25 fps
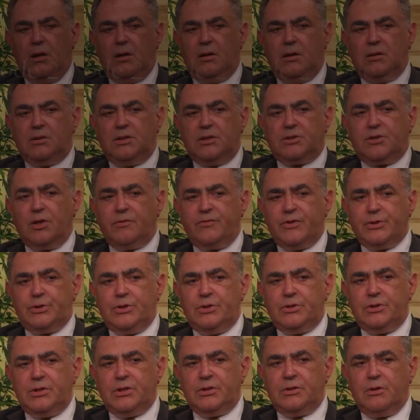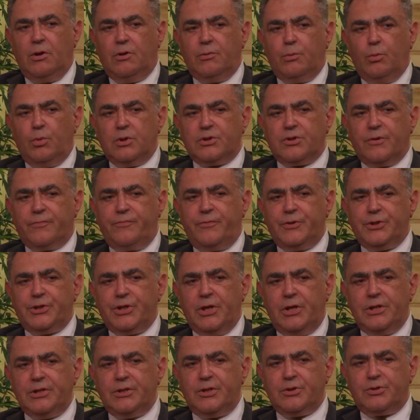The Soviet Union was
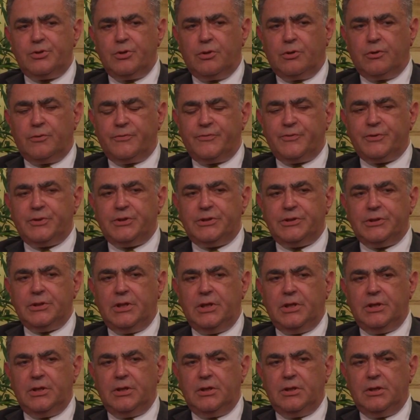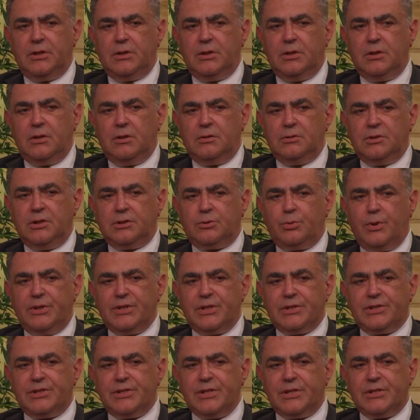officially dissolved on the
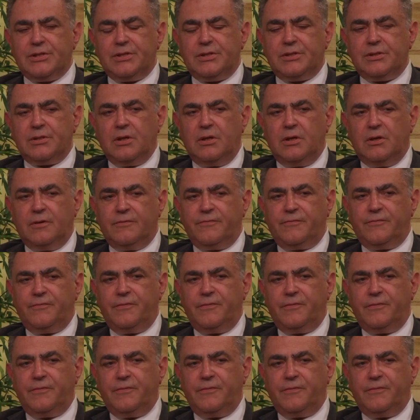26th of